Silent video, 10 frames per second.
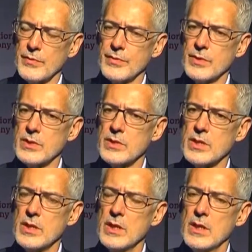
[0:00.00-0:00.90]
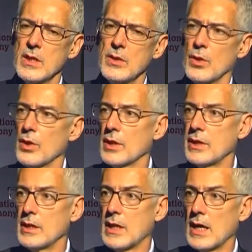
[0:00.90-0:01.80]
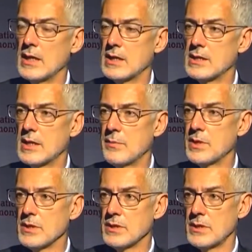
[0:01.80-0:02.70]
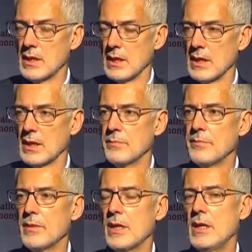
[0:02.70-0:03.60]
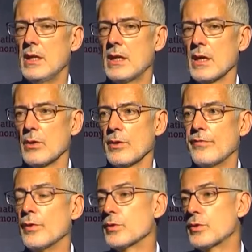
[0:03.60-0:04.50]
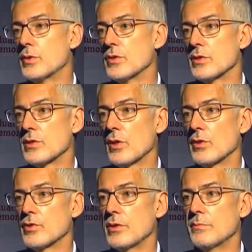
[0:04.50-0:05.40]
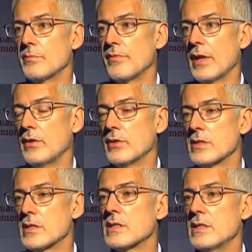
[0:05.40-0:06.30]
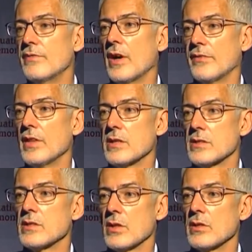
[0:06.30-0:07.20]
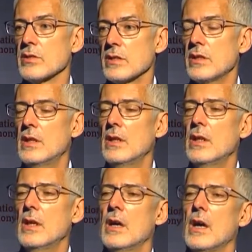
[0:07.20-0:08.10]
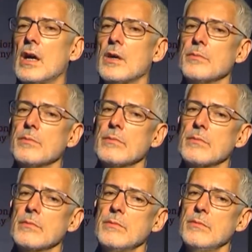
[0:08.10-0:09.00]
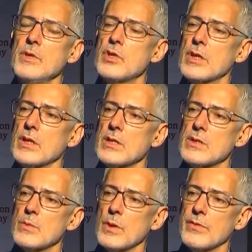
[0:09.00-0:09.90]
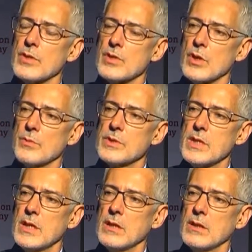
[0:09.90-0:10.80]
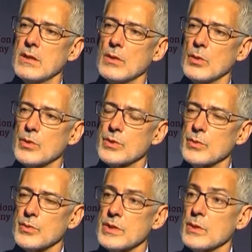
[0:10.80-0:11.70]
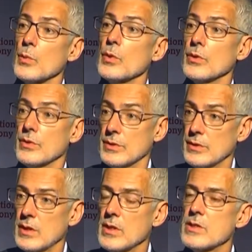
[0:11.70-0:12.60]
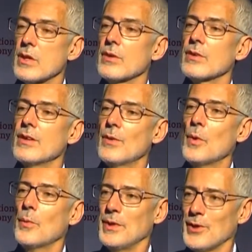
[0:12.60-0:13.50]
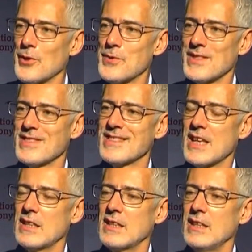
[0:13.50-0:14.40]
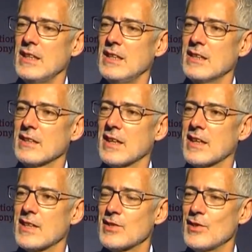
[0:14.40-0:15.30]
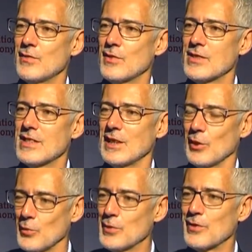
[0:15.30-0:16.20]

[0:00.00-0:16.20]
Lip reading: Alfred not only gained acceptance to the LLM, he got a full tuition scholarship valued at $65,000. Michigan is one of the top 10 law schools in the world. So what we know is that the Lancaster University law